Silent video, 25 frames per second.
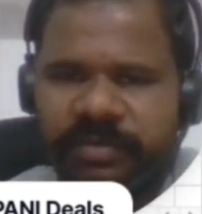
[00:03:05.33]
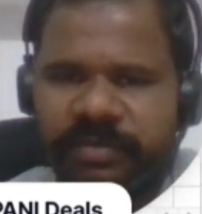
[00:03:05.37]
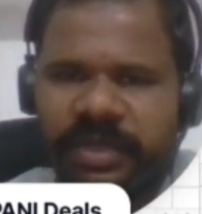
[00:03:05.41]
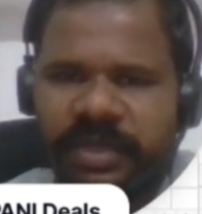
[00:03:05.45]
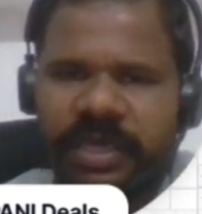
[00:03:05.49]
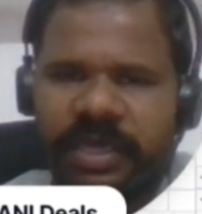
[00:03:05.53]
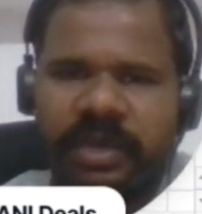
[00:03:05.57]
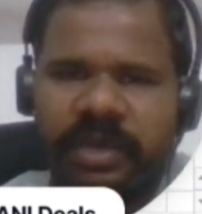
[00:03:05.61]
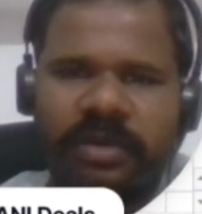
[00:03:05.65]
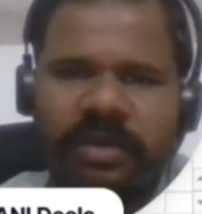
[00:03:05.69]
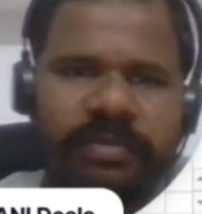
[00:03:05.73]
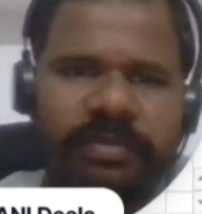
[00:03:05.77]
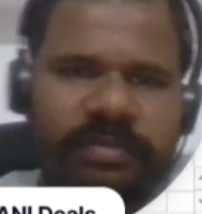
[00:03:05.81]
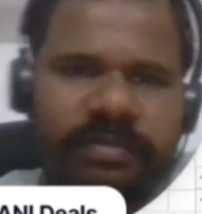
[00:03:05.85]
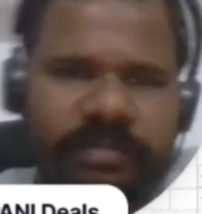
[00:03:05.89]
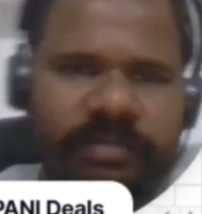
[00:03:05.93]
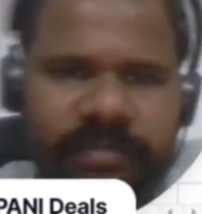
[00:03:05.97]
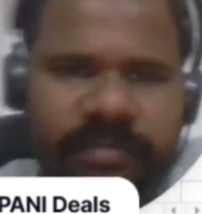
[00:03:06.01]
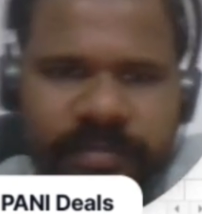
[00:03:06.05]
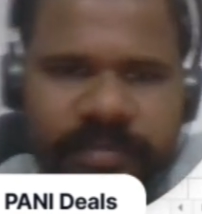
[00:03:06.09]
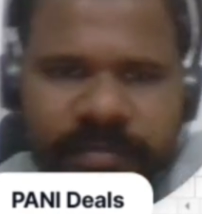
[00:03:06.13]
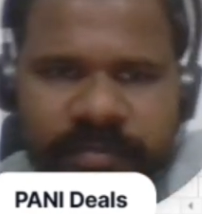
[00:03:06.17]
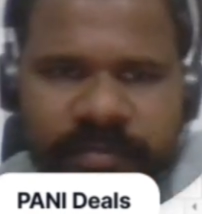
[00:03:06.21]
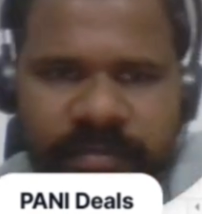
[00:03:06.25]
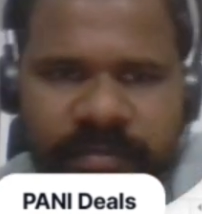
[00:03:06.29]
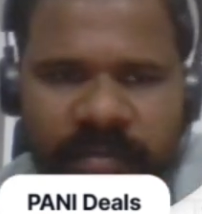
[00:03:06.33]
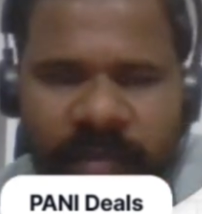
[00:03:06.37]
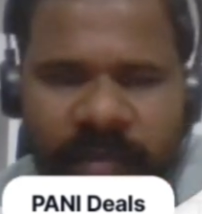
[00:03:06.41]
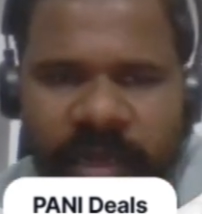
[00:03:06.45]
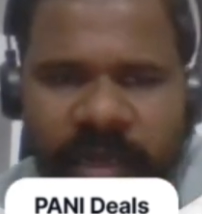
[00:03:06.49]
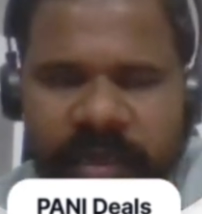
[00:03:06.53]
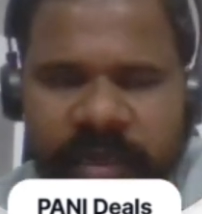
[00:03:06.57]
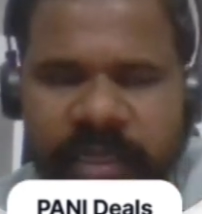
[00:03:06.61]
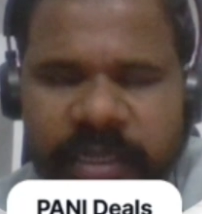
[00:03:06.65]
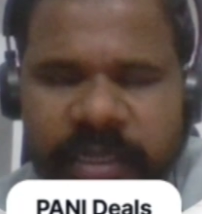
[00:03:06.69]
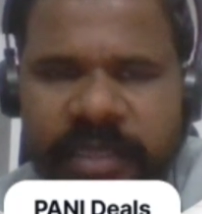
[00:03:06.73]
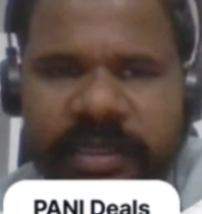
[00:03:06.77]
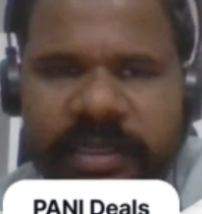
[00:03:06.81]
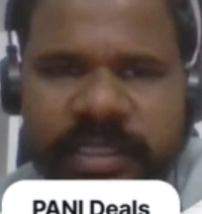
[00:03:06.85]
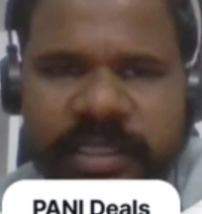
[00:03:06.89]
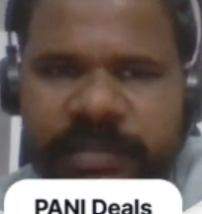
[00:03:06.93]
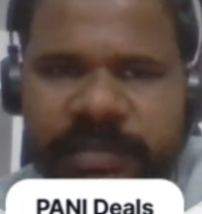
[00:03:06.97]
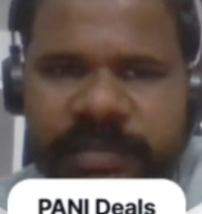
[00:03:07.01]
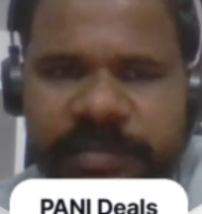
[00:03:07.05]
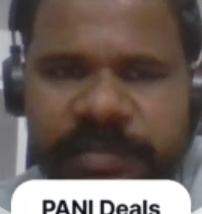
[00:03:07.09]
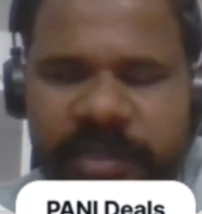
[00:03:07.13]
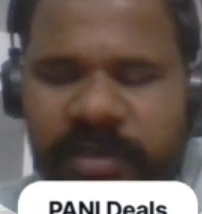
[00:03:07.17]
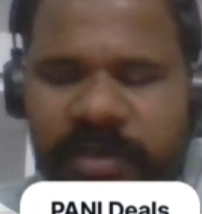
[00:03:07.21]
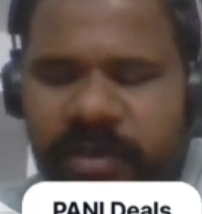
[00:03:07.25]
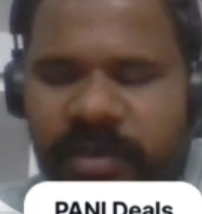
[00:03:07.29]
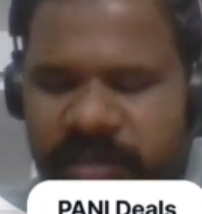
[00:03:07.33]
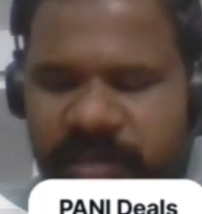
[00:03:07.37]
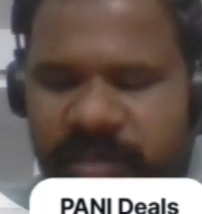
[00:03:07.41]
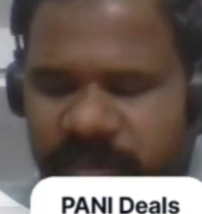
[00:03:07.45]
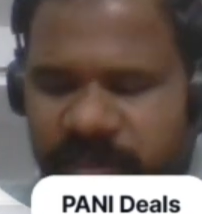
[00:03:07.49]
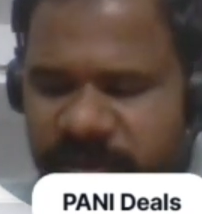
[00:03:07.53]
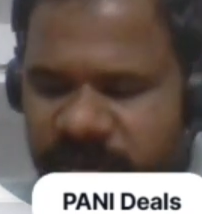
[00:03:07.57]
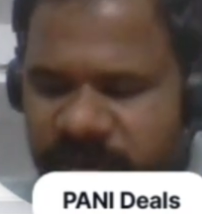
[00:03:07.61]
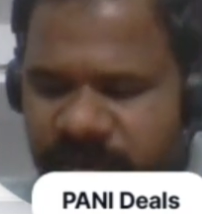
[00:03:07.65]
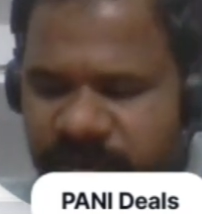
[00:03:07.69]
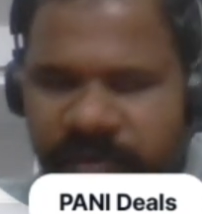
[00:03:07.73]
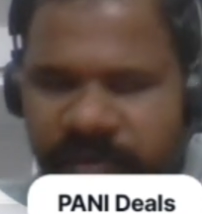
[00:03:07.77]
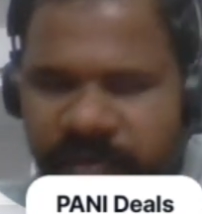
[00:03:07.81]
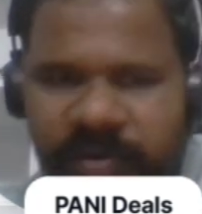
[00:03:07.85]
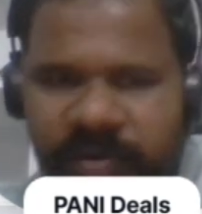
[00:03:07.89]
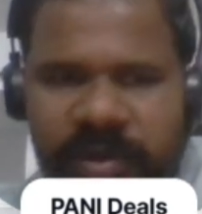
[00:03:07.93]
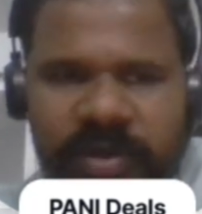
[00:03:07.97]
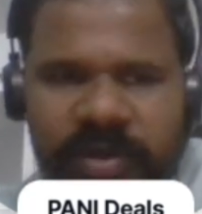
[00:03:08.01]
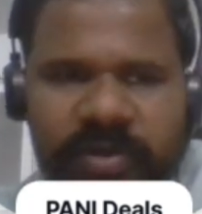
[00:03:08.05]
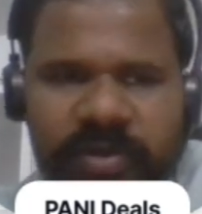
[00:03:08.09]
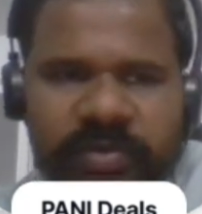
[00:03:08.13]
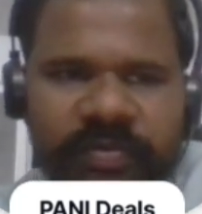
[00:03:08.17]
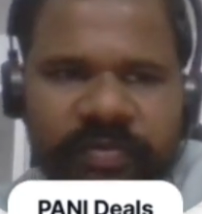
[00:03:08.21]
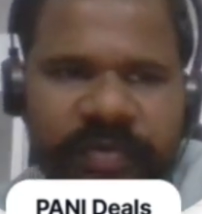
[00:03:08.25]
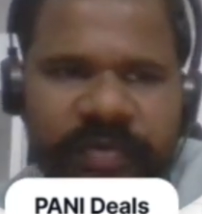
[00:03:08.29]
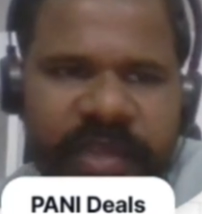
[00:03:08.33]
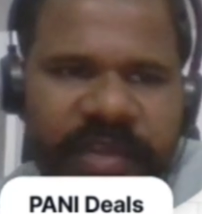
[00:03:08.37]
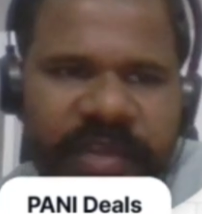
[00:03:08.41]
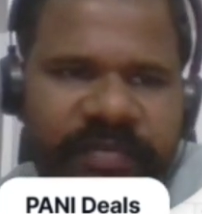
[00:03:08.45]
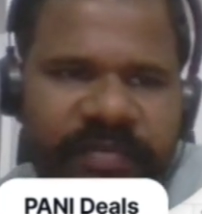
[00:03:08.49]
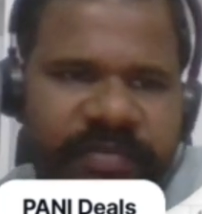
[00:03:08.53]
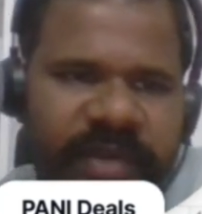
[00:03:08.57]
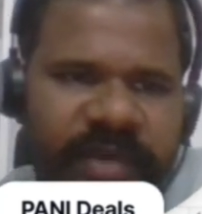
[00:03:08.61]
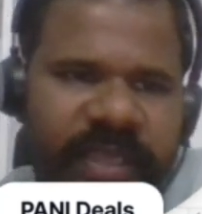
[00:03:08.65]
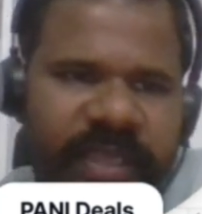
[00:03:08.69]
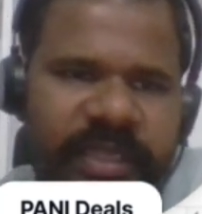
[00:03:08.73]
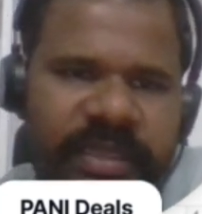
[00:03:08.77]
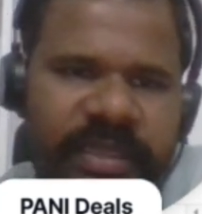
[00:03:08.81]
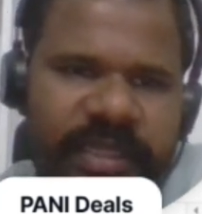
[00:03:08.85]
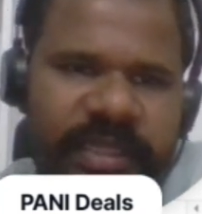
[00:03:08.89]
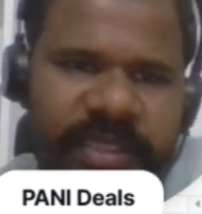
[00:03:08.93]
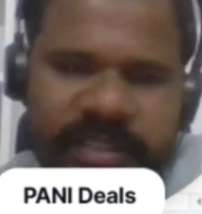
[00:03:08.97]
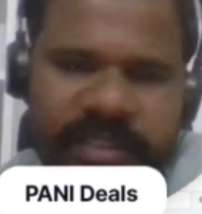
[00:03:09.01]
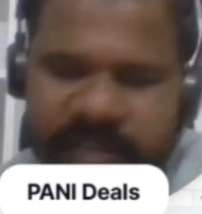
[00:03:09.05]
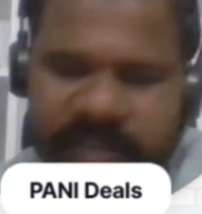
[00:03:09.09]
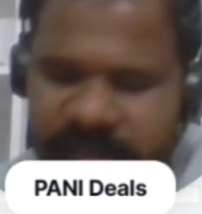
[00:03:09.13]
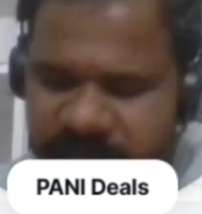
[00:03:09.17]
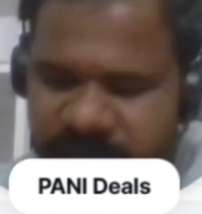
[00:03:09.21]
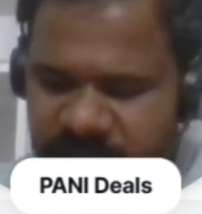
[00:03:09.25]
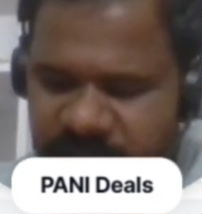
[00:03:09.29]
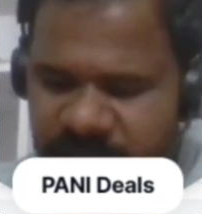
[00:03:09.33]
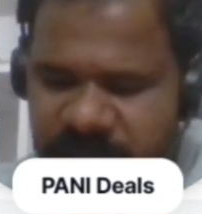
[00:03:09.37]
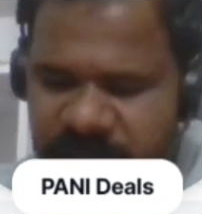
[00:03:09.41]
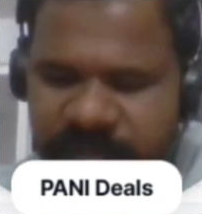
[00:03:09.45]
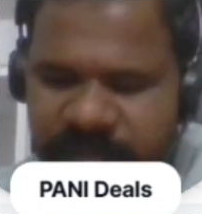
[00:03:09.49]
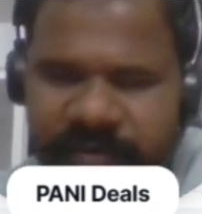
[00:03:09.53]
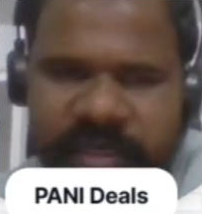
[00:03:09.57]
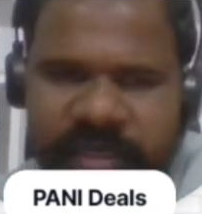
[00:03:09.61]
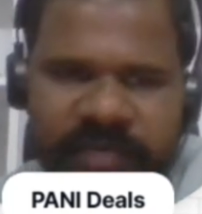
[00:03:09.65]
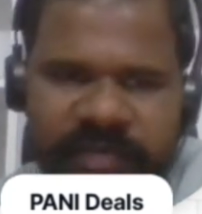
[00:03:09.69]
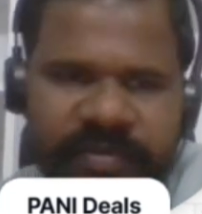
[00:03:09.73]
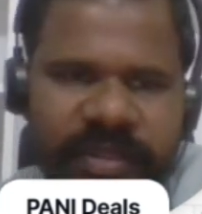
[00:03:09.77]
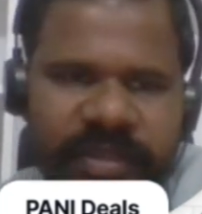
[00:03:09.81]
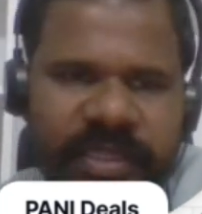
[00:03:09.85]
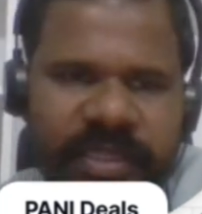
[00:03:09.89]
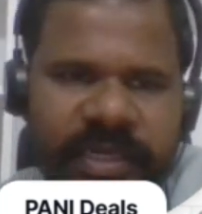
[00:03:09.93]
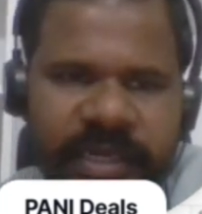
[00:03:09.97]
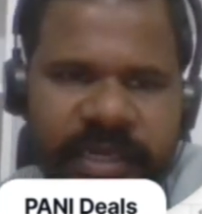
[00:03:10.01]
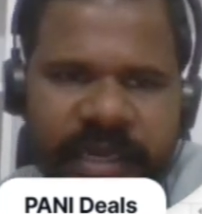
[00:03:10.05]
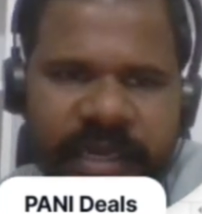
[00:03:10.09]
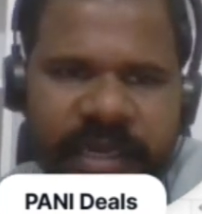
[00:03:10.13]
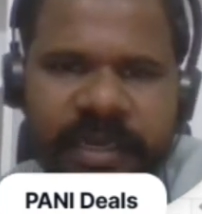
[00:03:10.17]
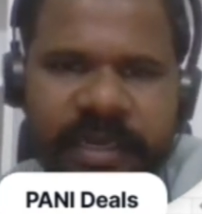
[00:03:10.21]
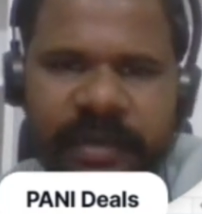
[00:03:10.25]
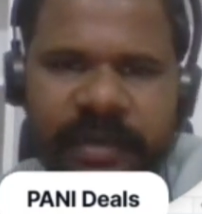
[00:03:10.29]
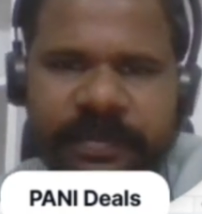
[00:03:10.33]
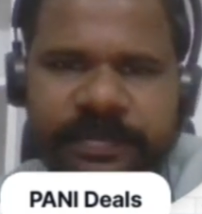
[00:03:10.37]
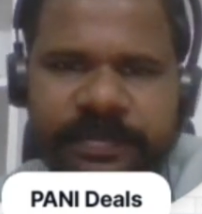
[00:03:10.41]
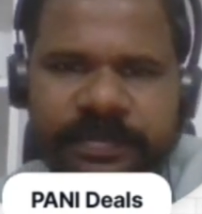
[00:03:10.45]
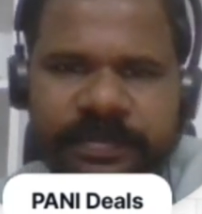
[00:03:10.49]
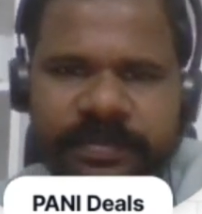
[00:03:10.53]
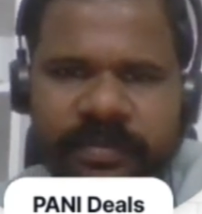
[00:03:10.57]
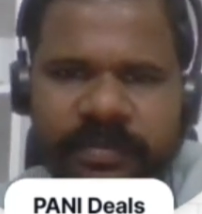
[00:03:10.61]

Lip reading: We have done this because we want to verify the data.